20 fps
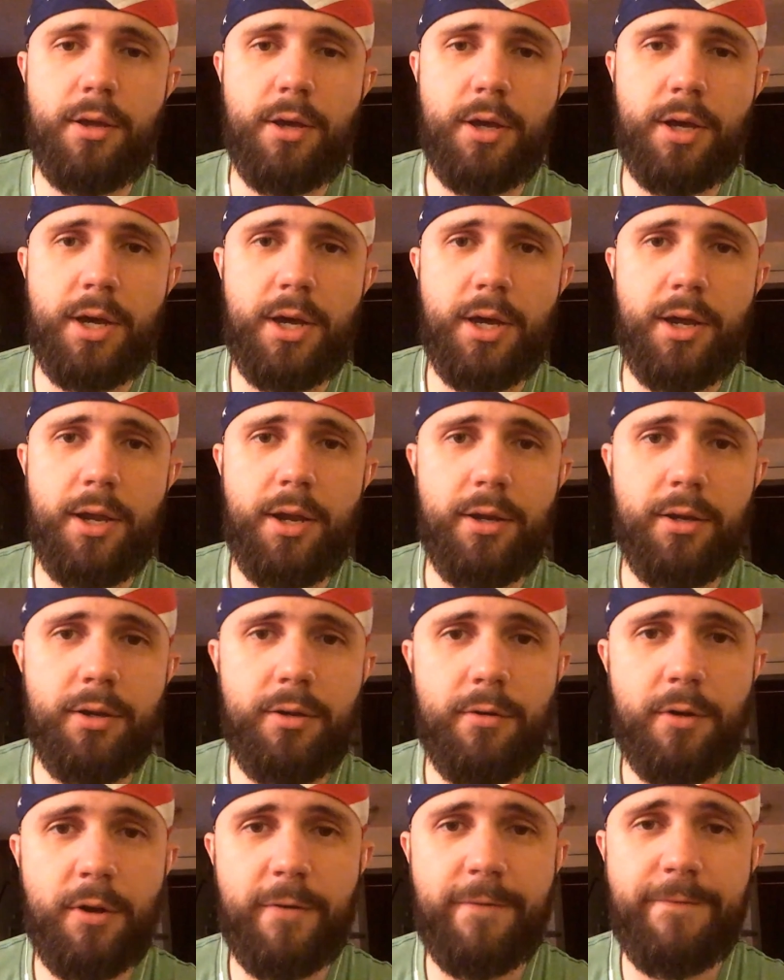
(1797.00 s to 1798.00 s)

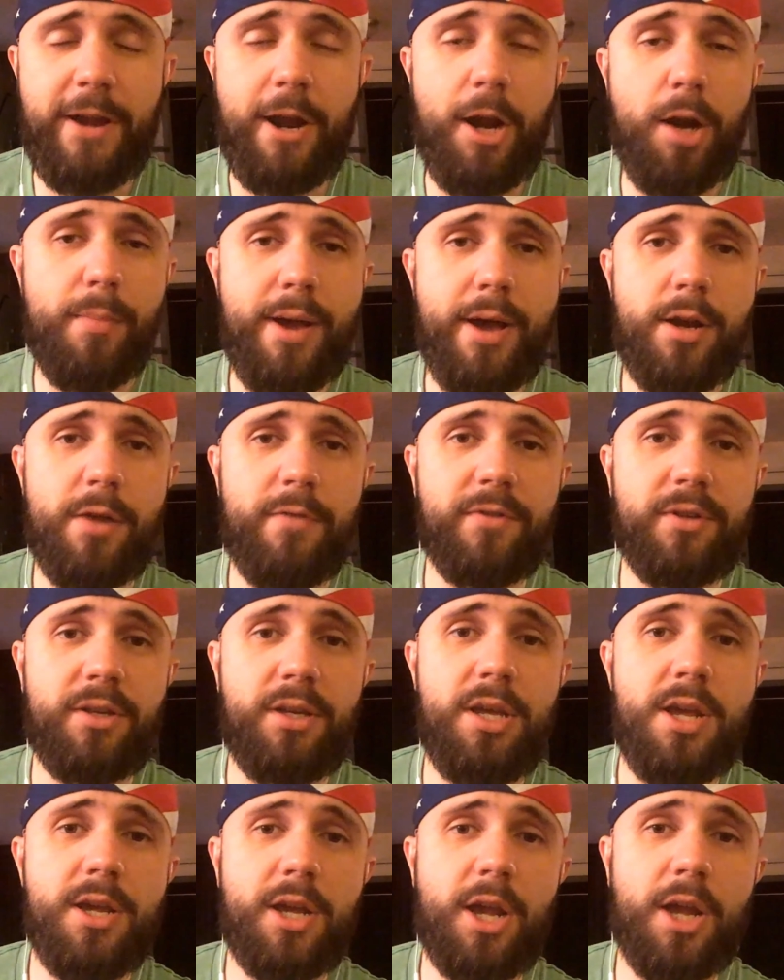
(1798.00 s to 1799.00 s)
a fair amount of
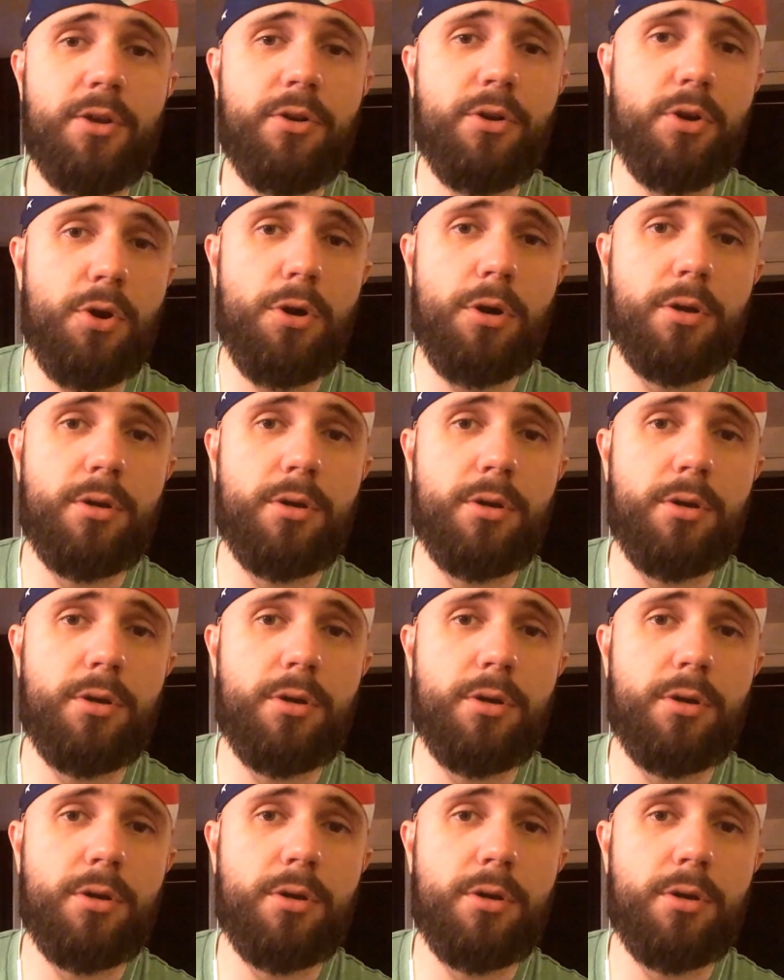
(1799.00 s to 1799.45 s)
geek and nerd